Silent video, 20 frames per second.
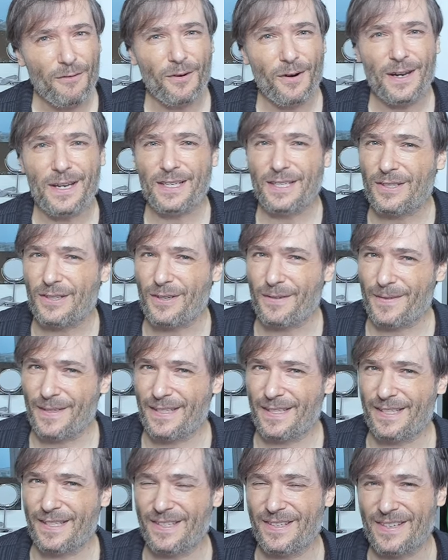for any
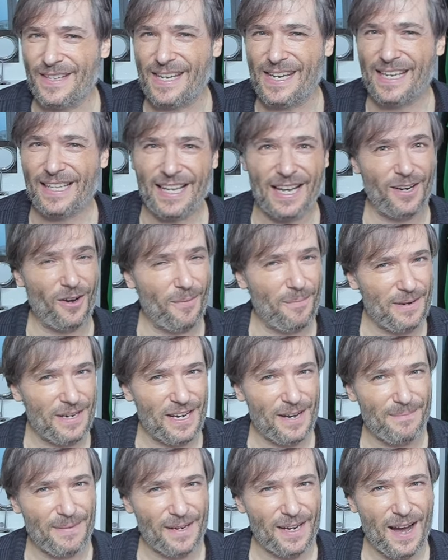services you need, like
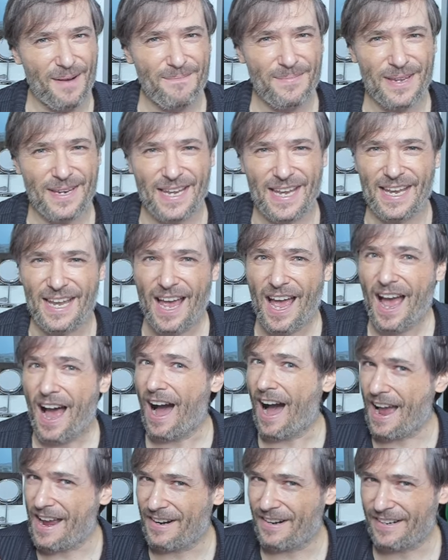opening up a company,
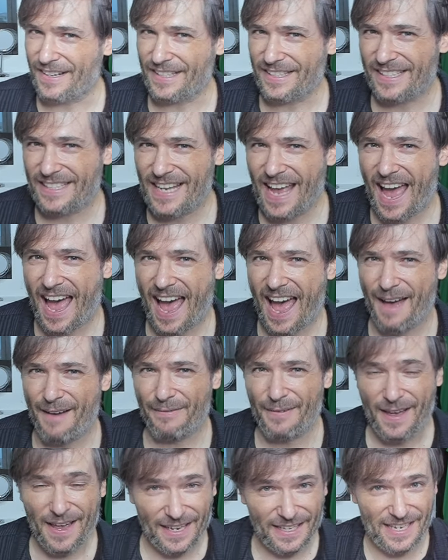hiring
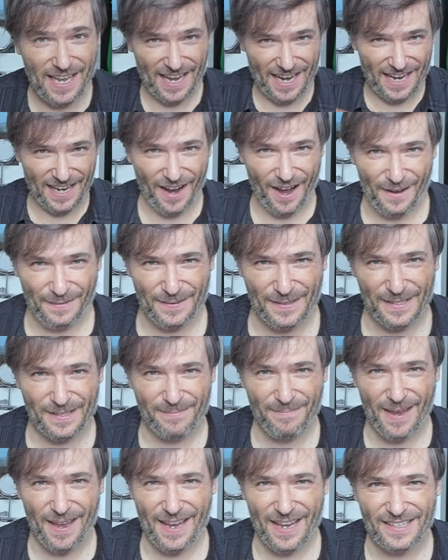staff, getting office
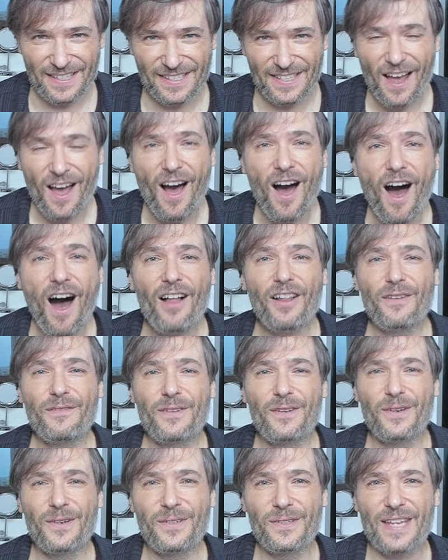space. All
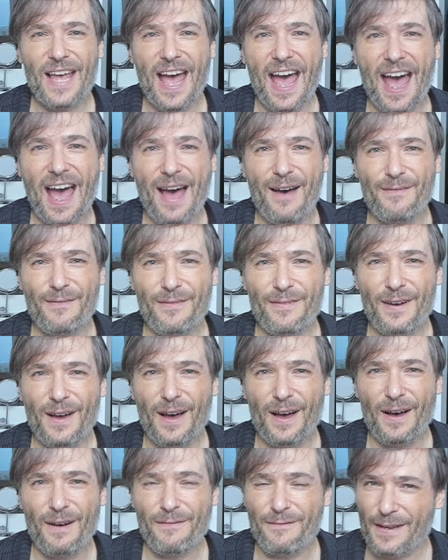of those have
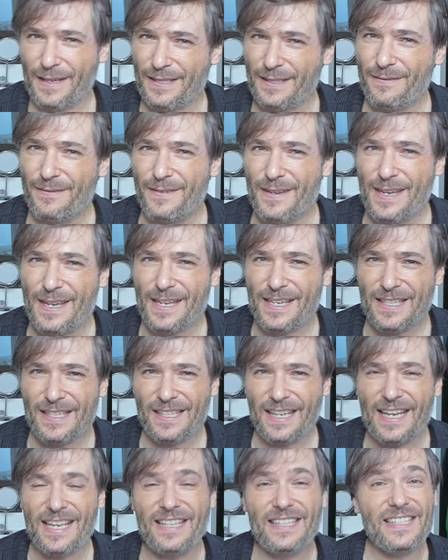uh, fixed
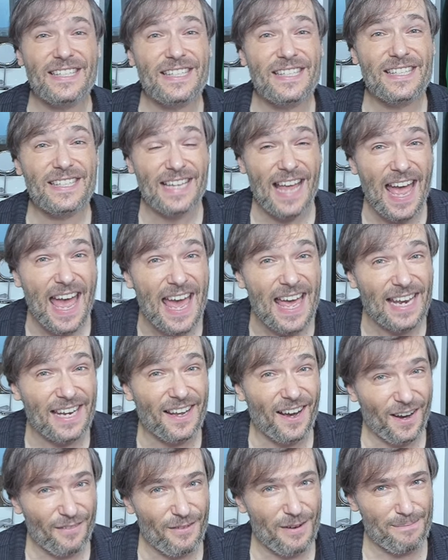fees
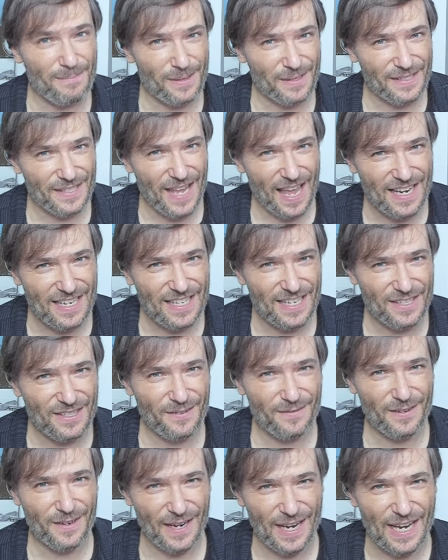instead of a percentage
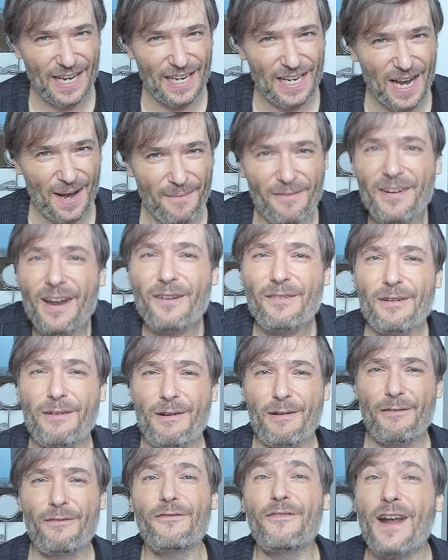of your income.
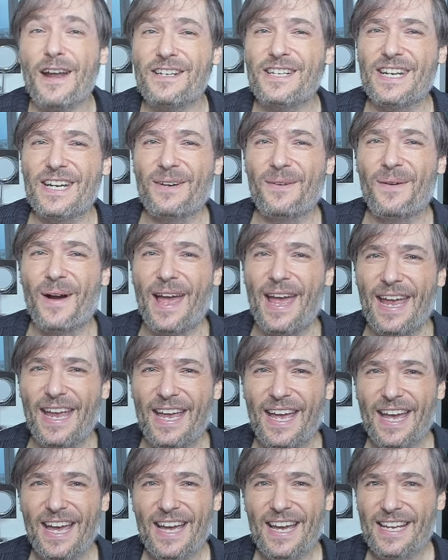Very refreshing
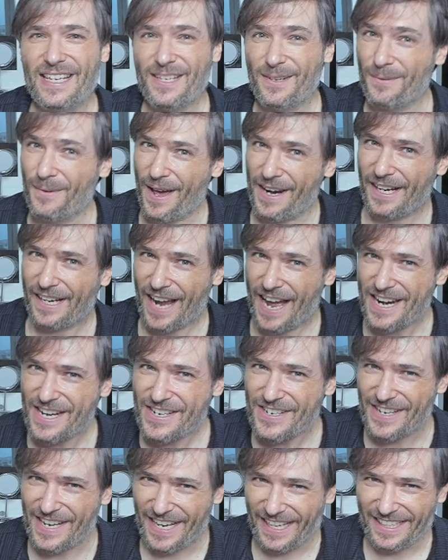way to run a
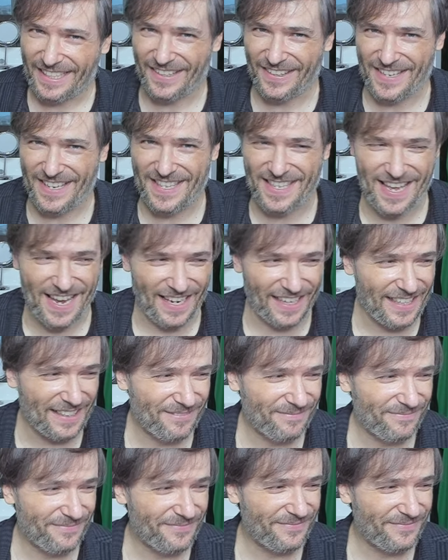country, don't you think?